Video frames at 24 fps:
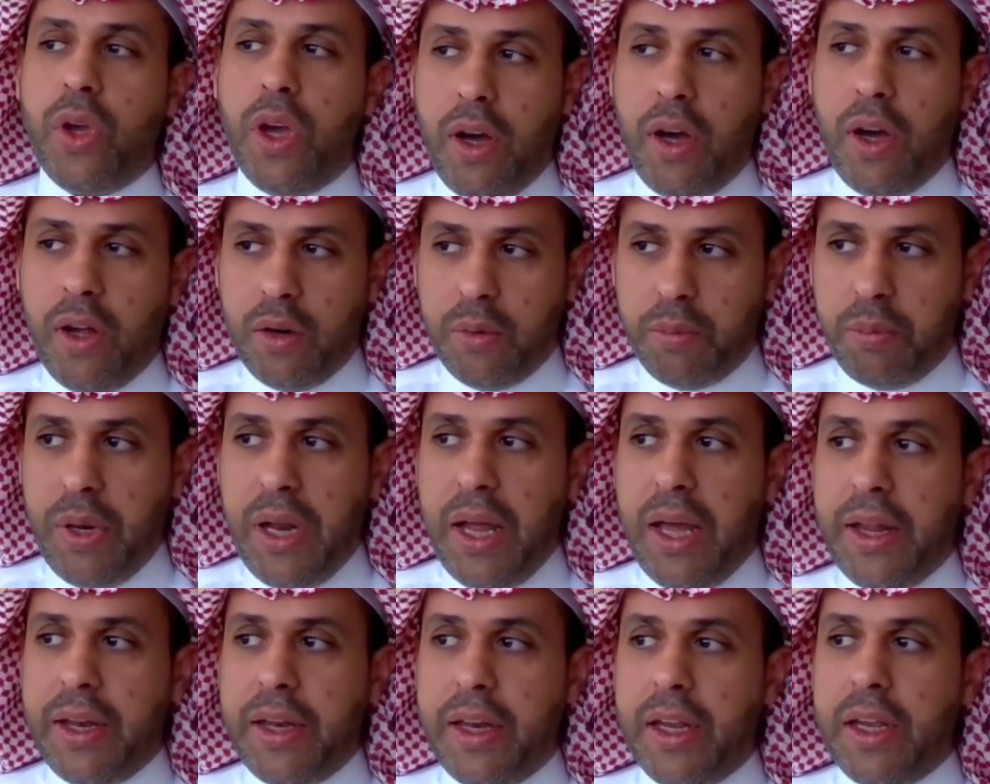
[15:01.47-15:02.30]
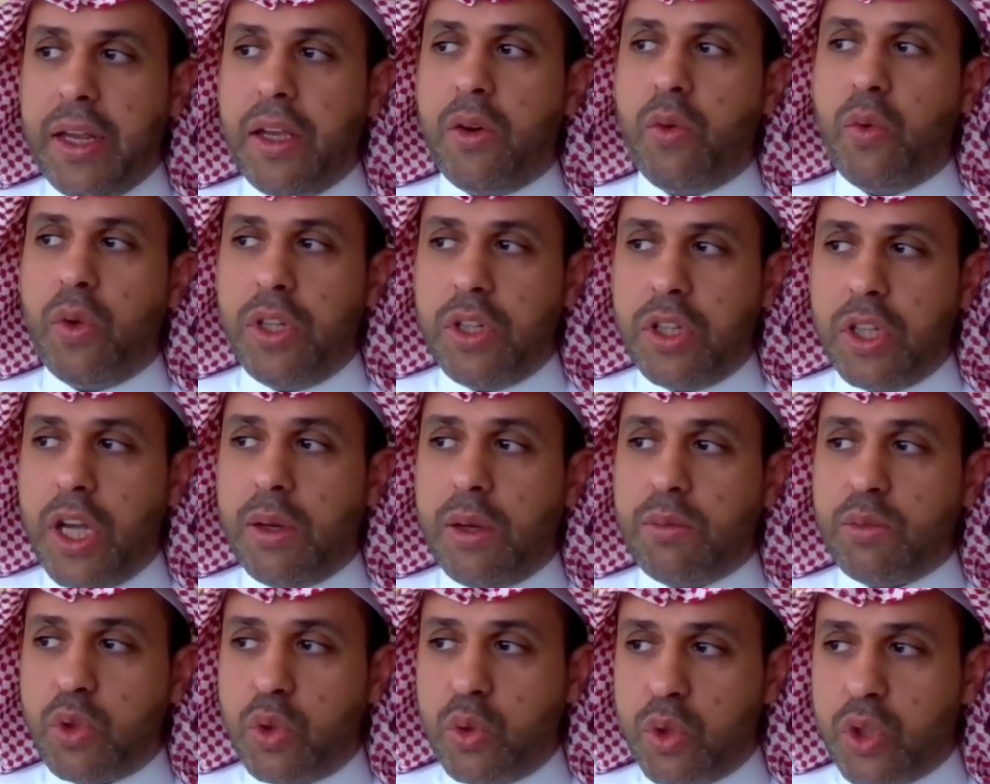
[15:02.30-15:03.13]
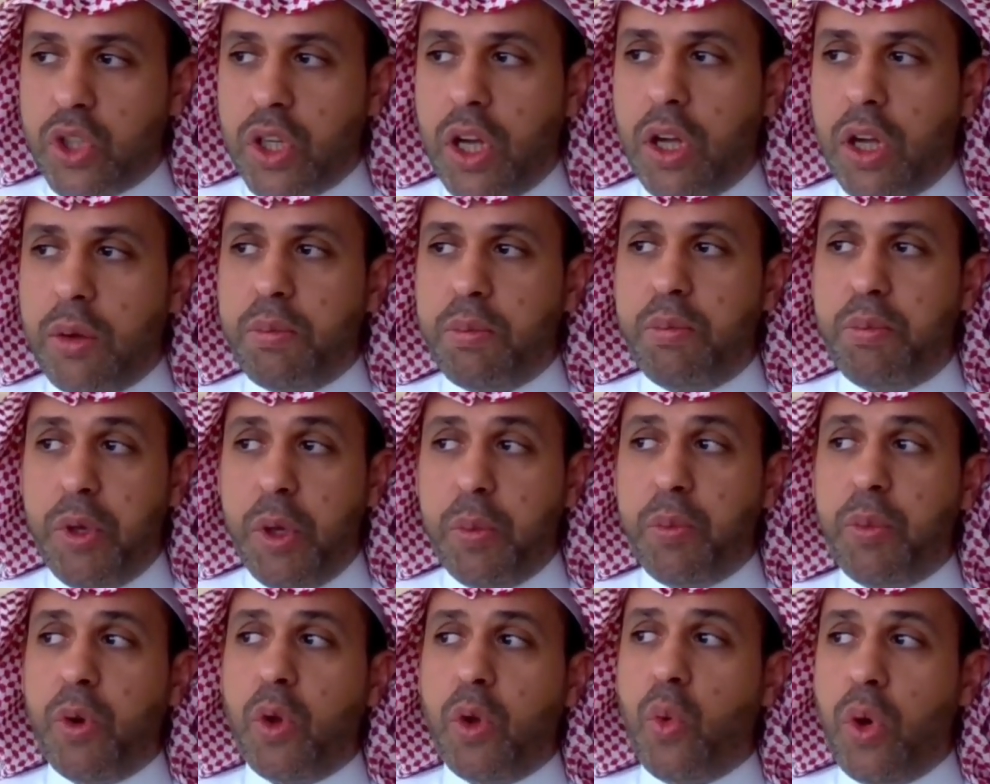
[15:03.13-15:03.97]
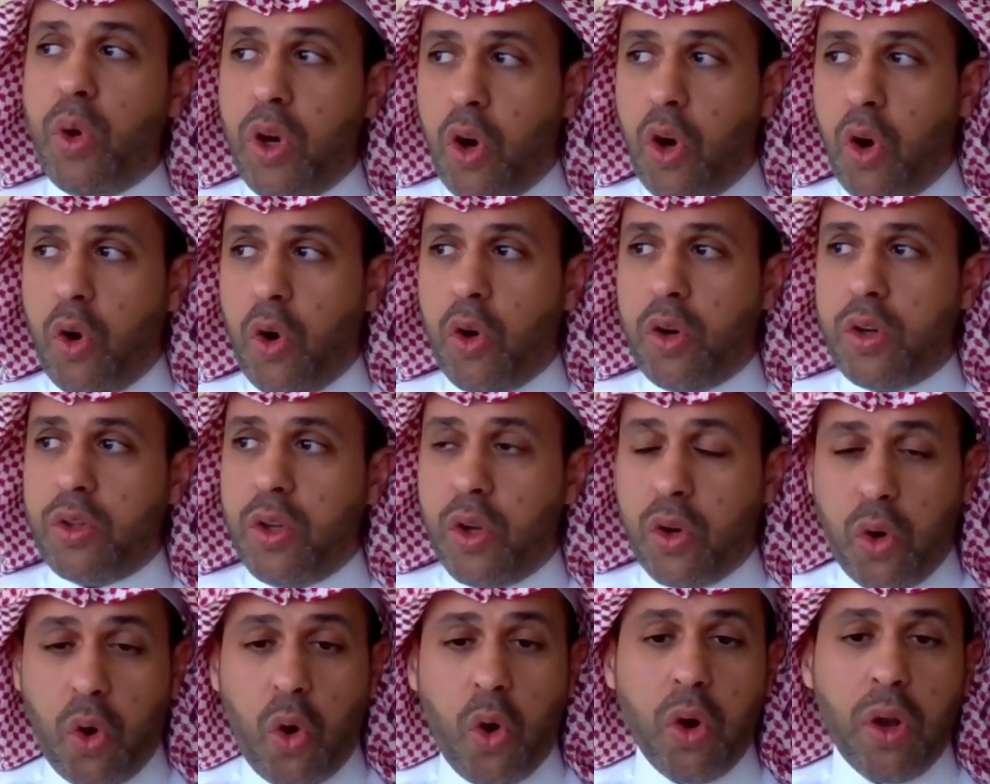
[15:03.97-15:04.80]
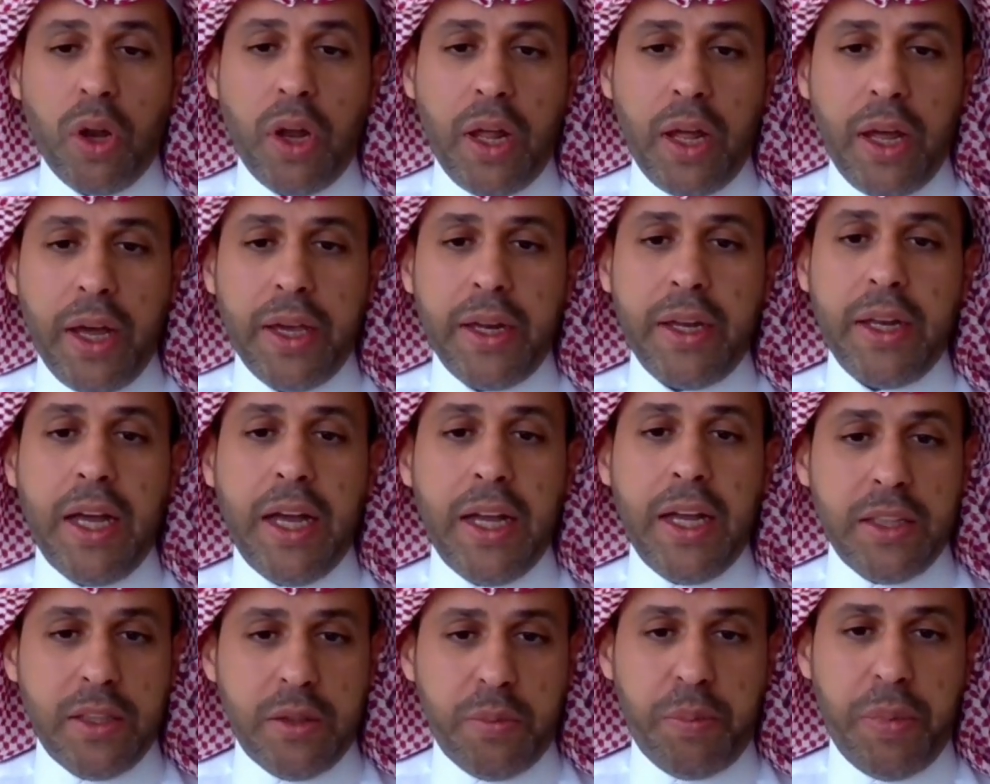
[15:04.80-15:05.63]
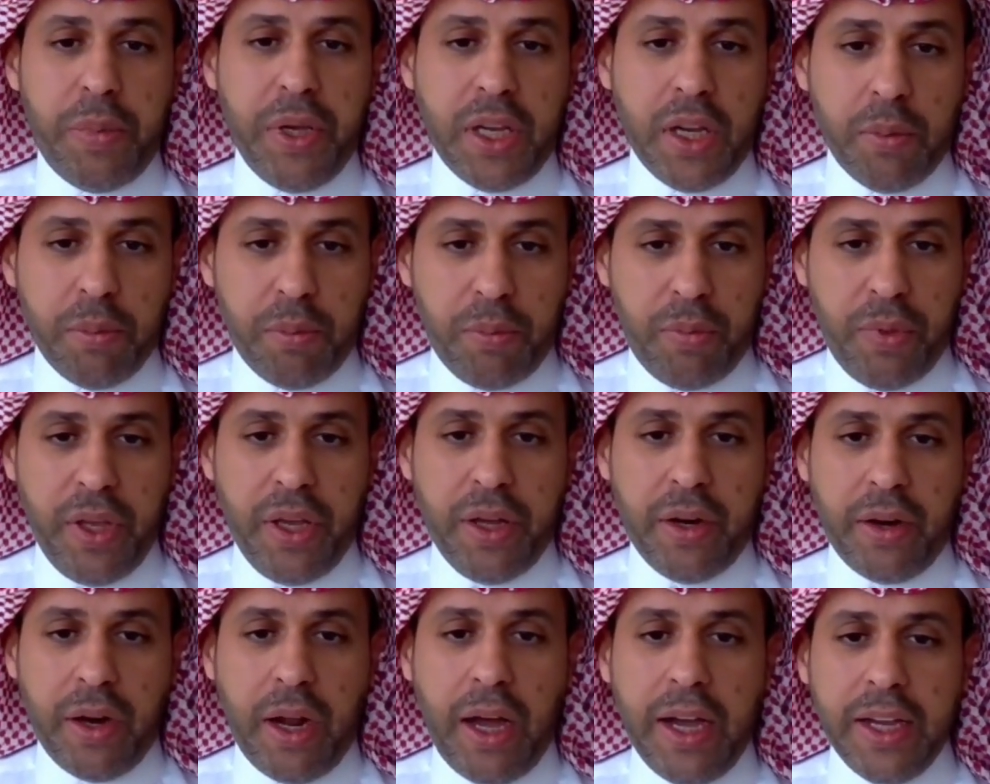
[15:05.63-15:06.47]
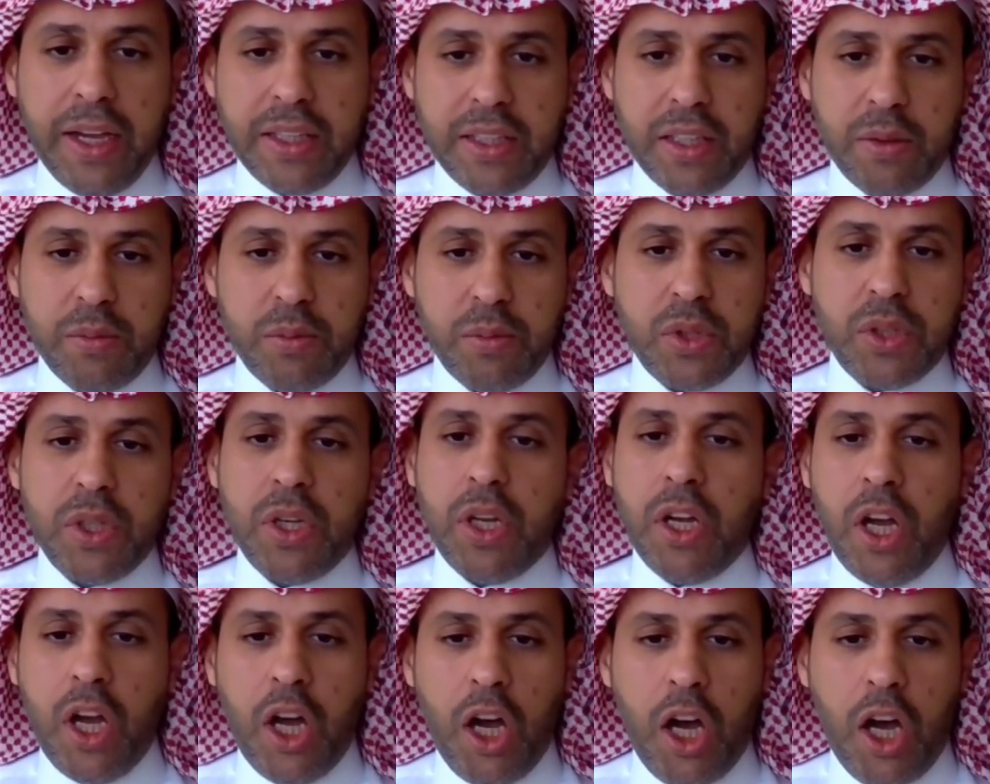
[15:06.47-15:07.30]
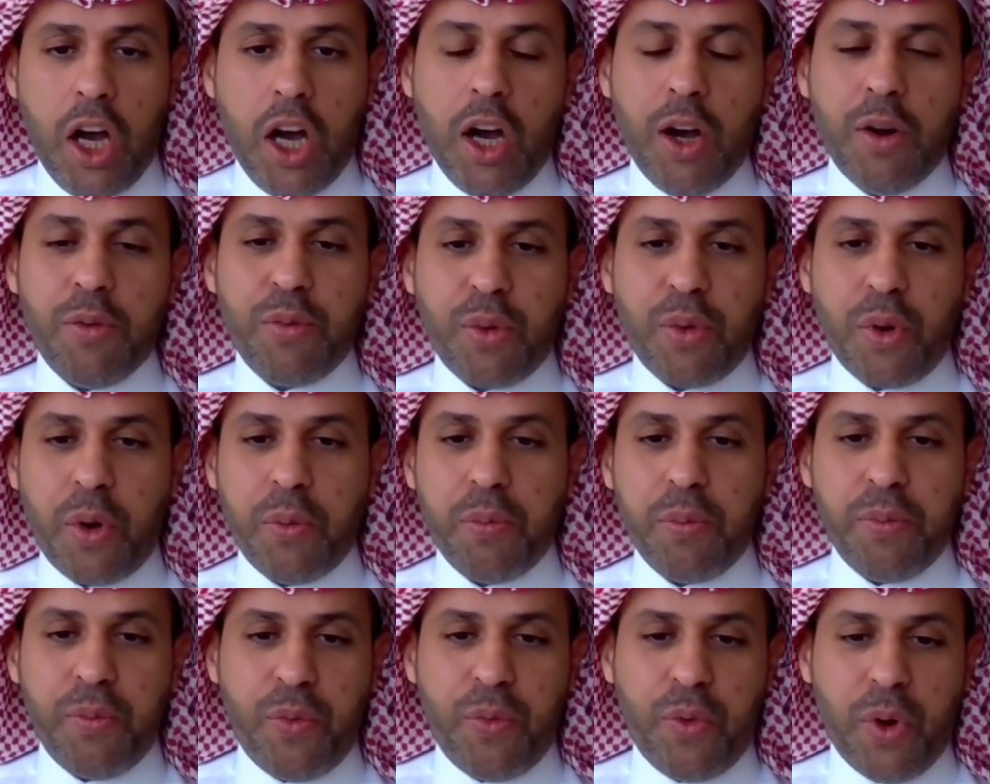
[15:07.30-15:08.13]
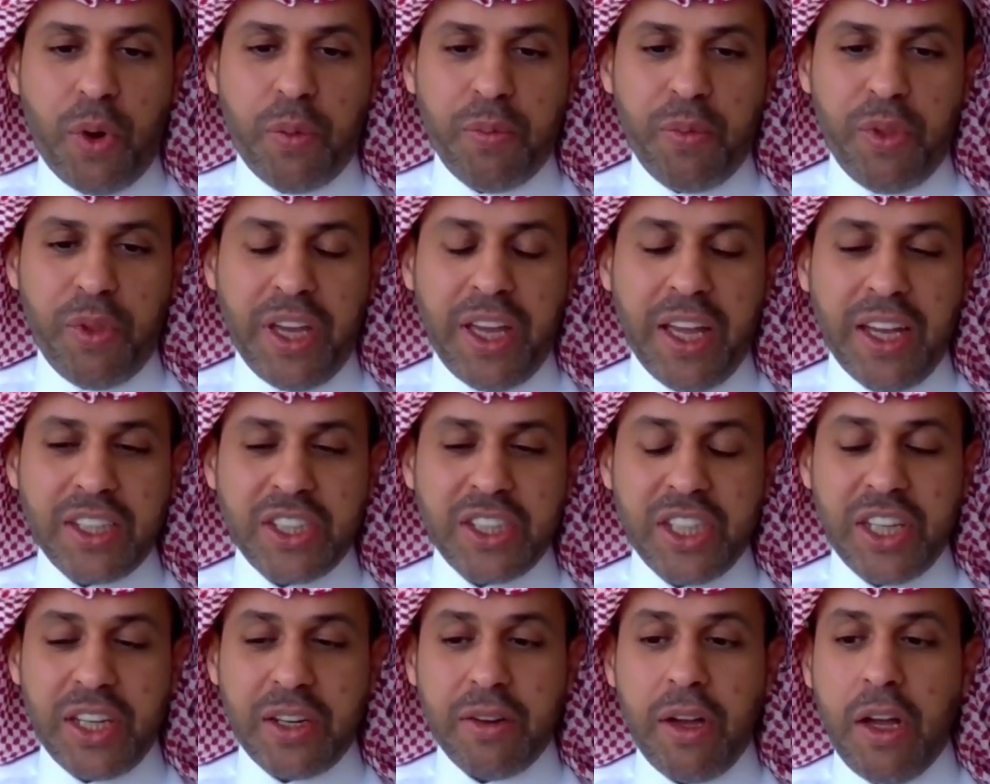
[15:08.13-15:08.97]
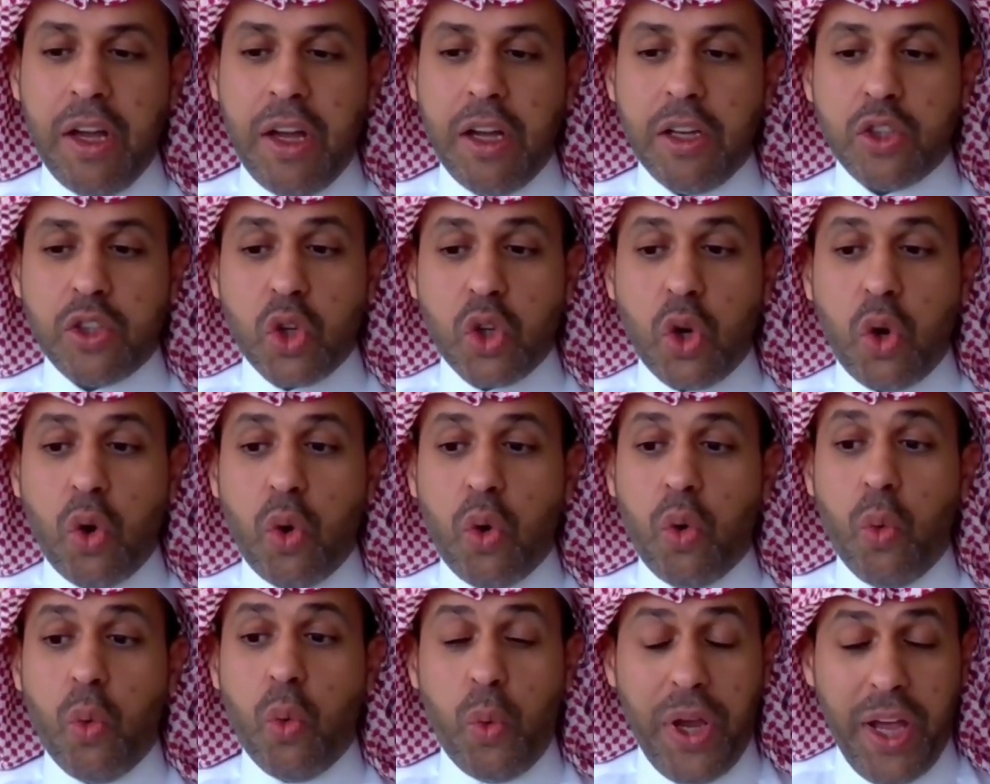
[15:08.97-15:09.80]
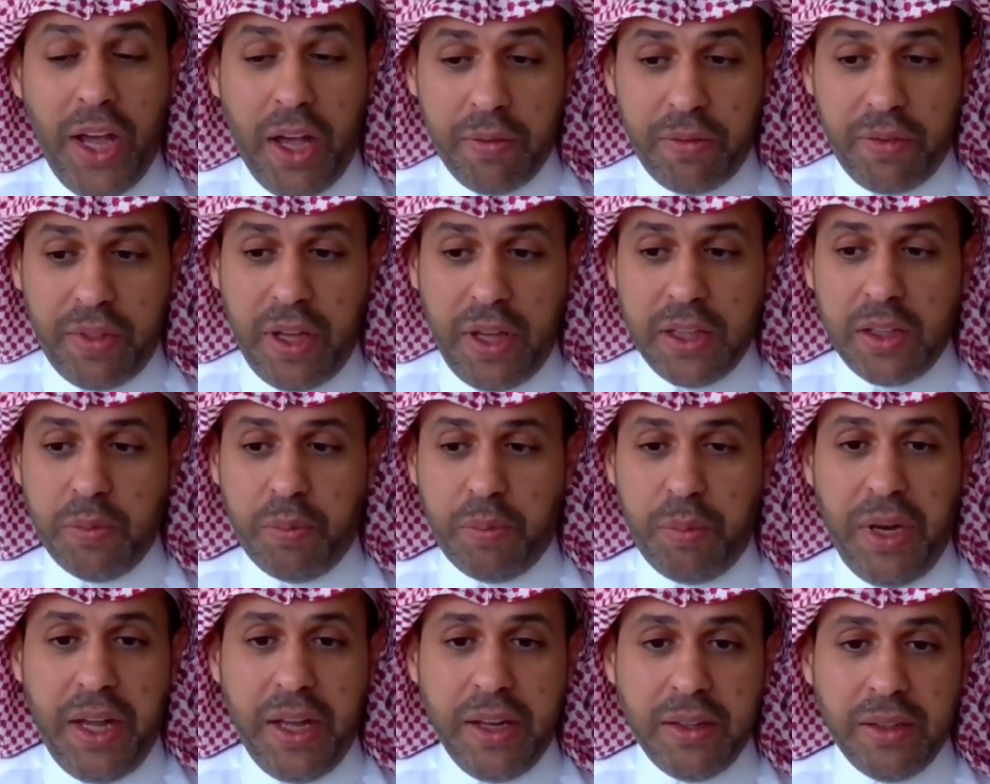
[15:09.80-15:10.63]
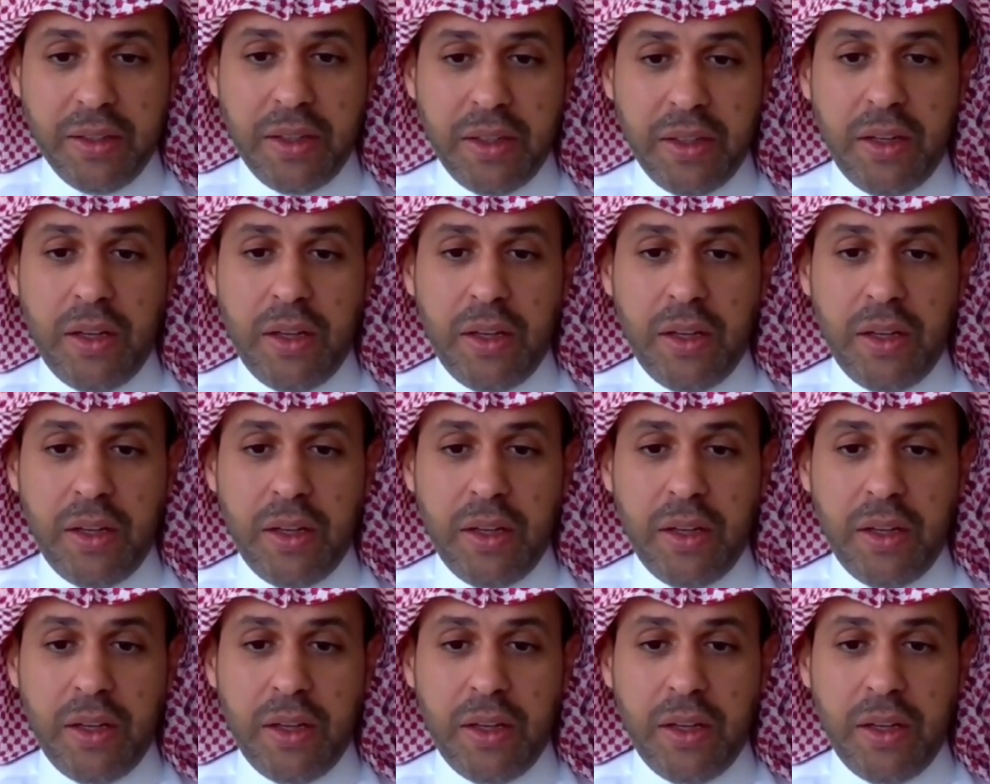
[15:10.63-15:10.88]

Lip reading: are planning when it comes to shop, people will order online and pick up their items from the cashier. So we have that plan.